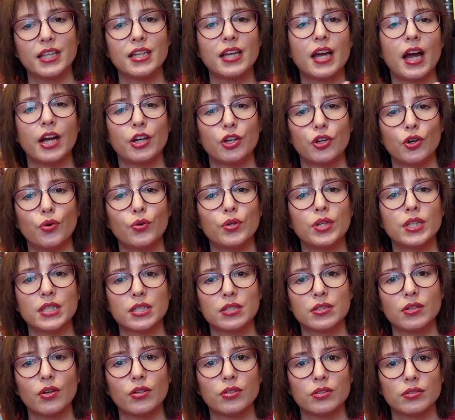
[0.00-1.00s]
I know it's
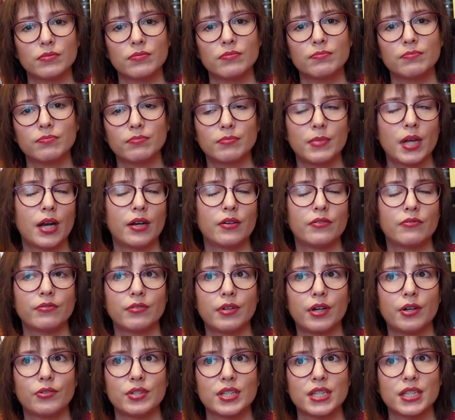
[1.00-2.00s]
not
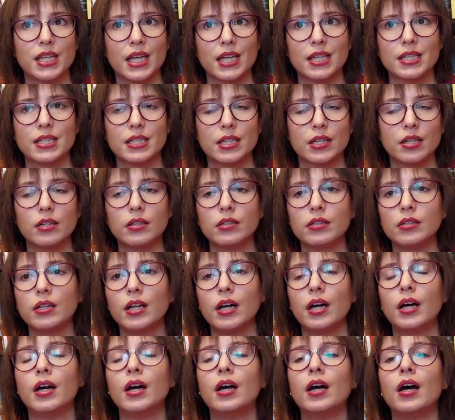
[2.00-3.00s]
very sensical,
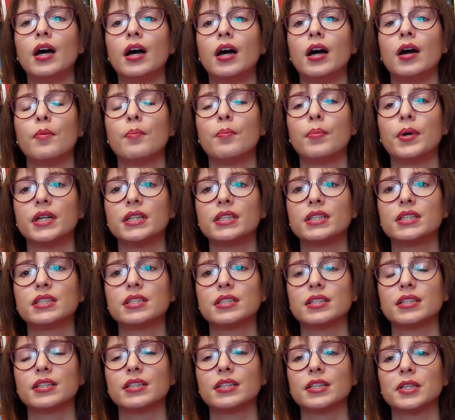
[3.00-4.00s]

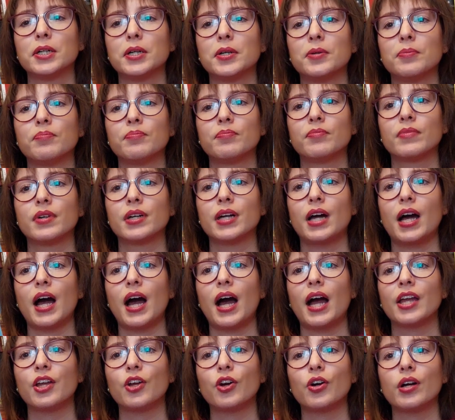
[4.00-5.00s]
but
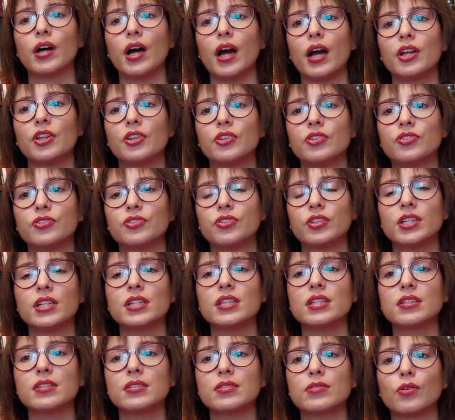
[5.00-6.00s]
I
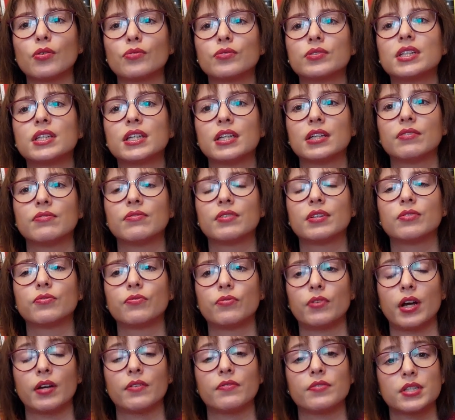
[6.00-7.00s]
just don't give it
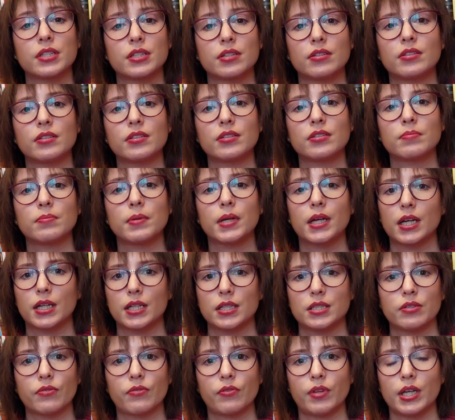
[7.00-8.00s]
5 stars
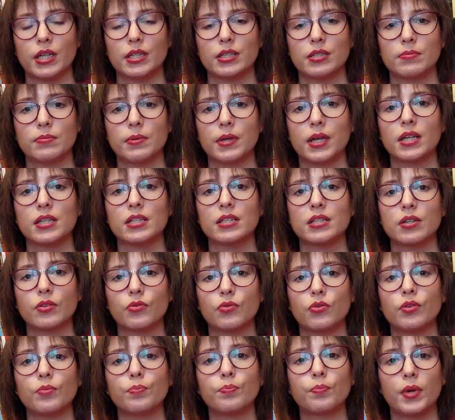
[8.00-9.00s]
because of that, because there
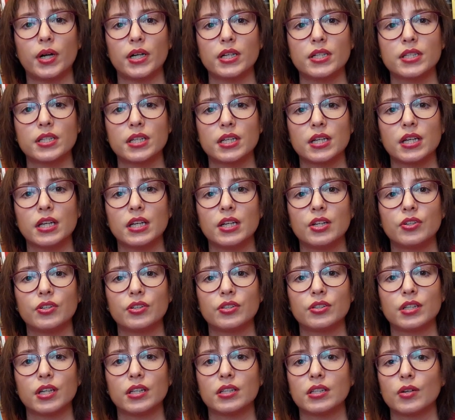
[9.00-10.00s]
were parts in
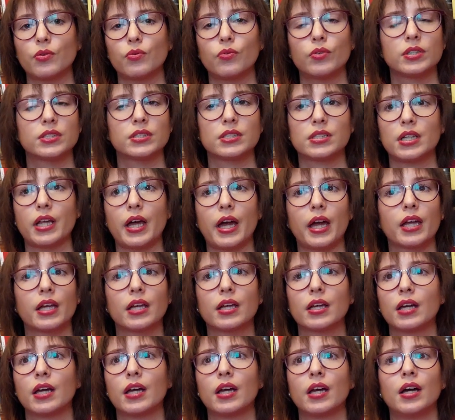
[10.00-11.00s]
here that I was
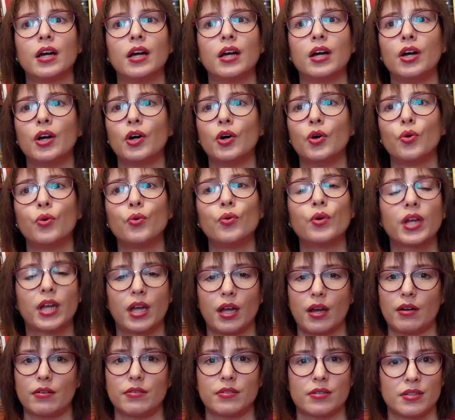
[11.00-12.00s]
like, who
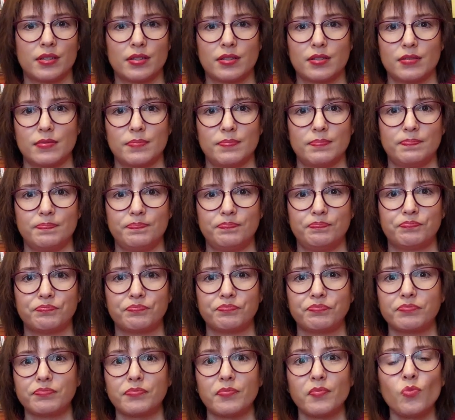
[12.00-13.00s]
cares?
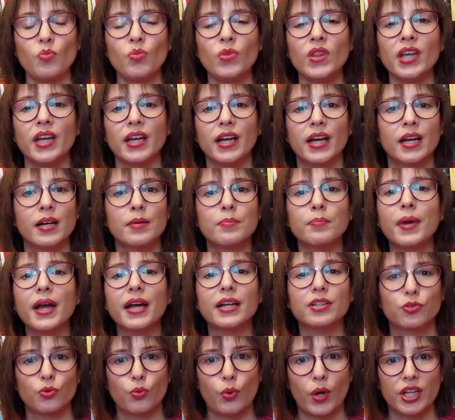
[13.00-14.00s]
Come
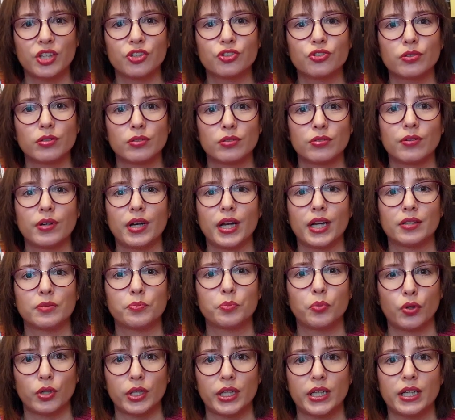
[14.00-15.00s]
back to Angelo and
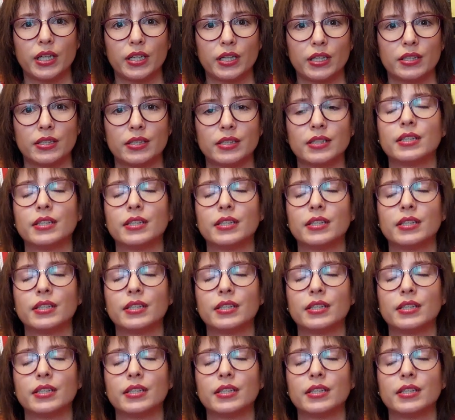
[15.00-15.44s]
Pauline.